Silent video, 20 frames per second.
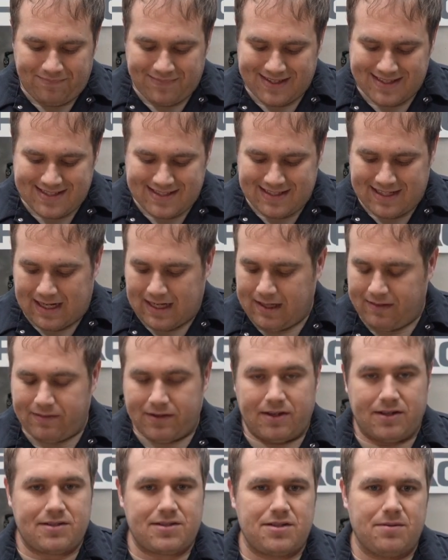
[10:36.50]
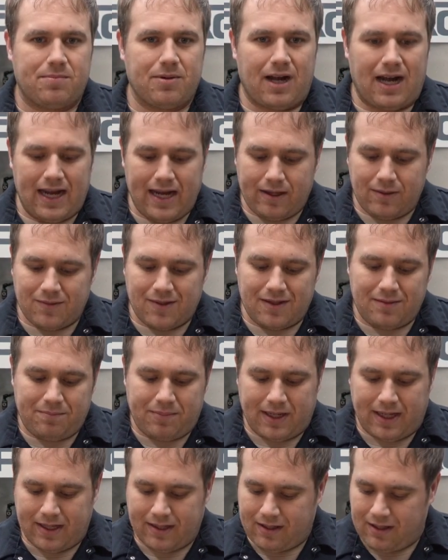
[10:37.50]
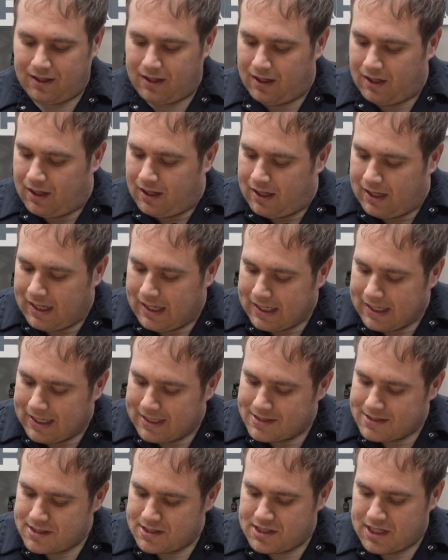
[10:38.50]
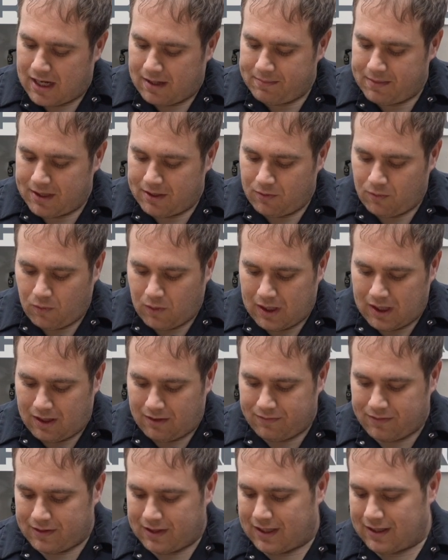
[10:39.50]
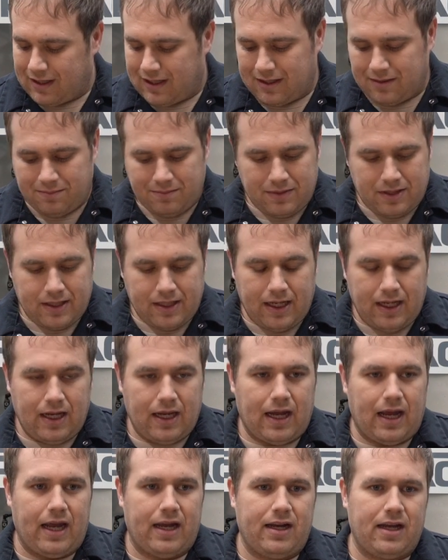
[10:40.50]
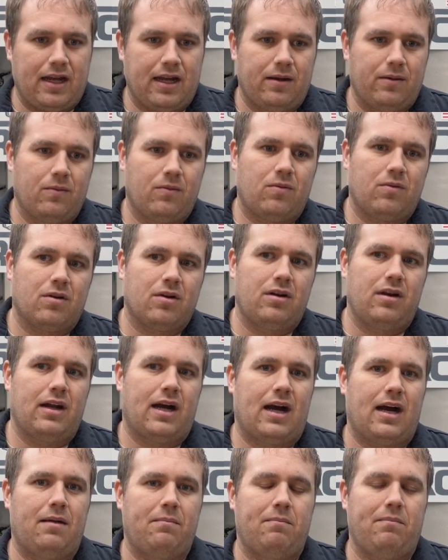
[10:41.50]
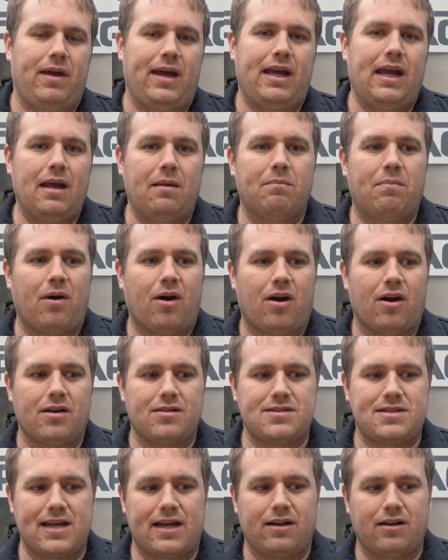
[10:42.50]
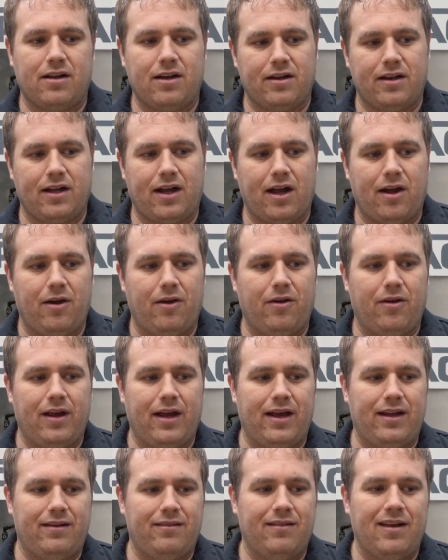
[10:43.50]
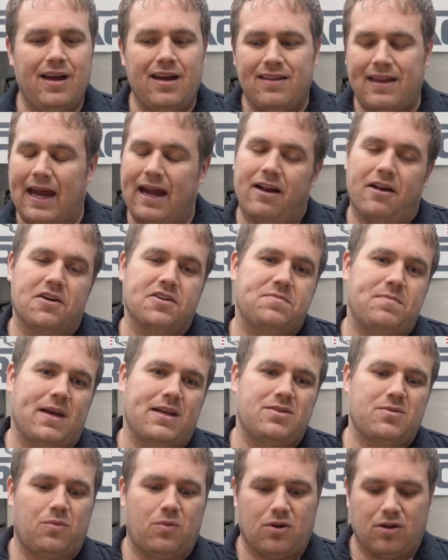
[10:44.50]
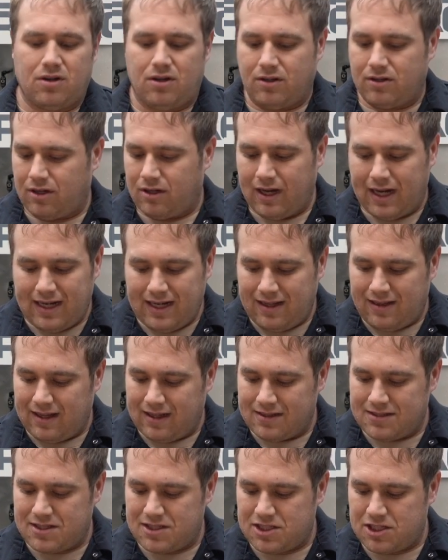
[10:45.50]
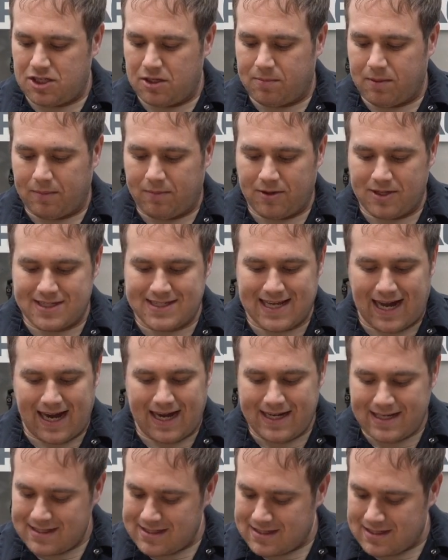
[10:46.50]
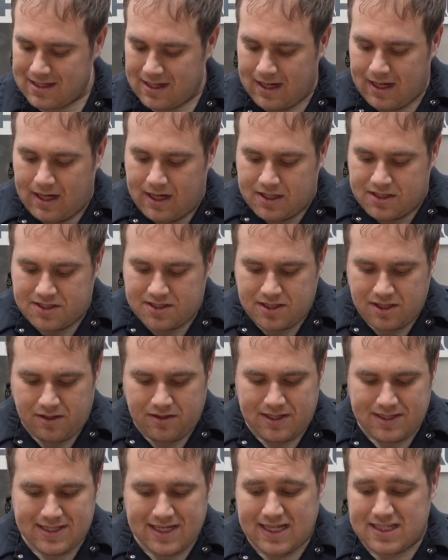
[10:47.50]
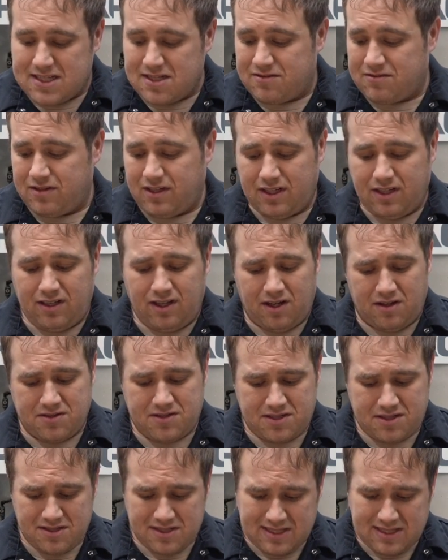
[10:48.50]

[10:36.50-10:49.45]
It's not even a super high-end one, but it gets the job done well for not a lot of money. And again, we're not making parts that are going to go in aerospace world or anything super precise. So this gets us really close.